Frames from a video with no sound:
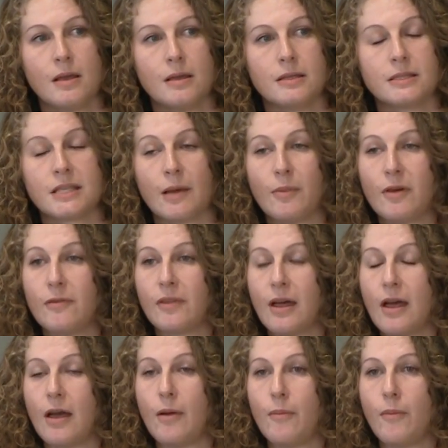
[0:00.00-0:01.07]
Some of
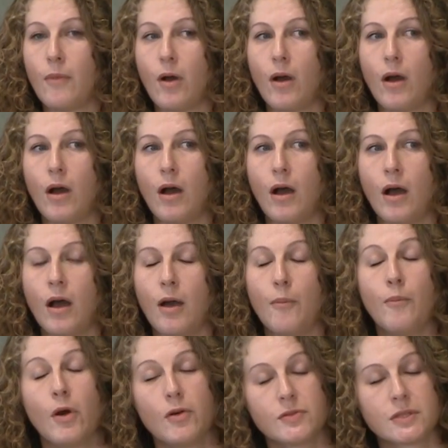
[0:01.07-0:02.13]
them,
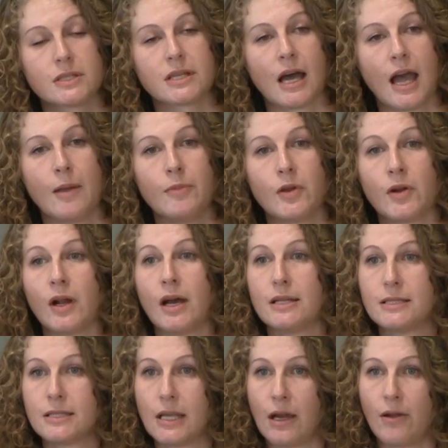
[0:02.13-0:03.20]
most of the time, they're
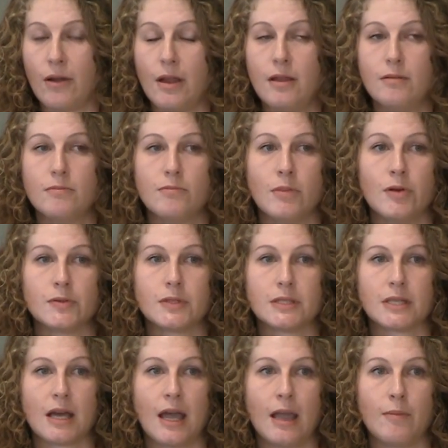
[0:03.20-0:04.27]
not scary. Most of
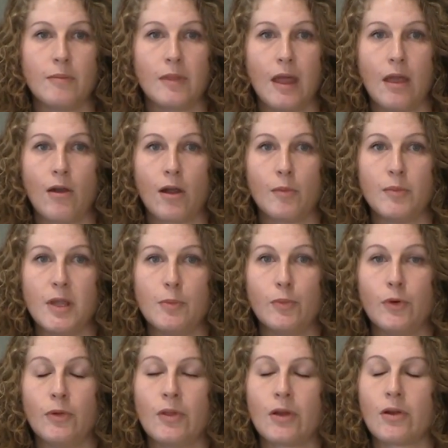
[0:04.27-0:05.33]
the time, they are
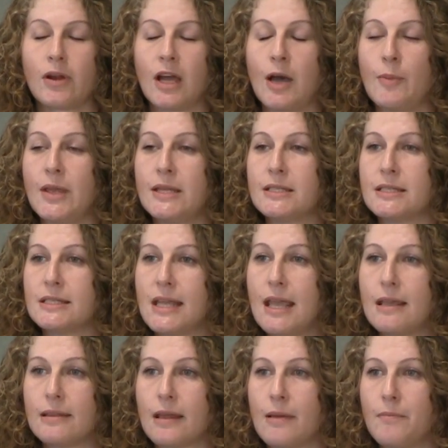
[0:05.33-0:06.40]
people that are coming to
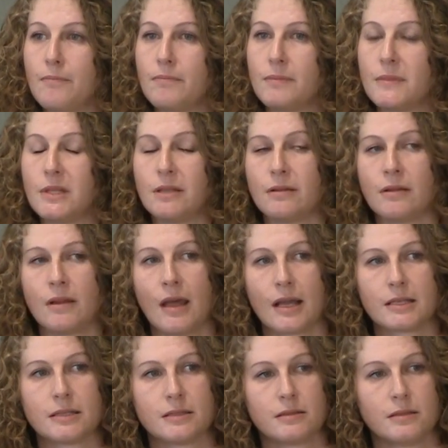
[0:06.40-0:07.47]
take them to the
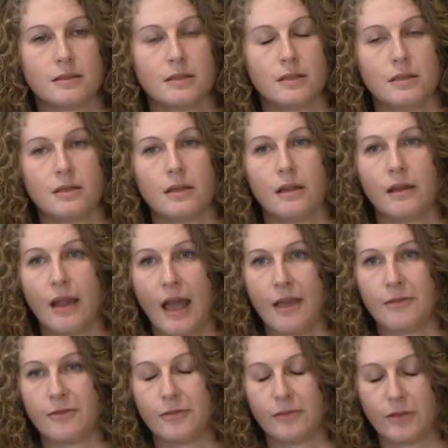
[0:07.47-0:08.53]
next
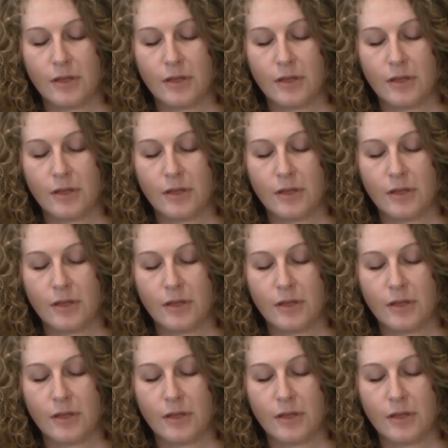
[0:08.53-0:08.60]
life.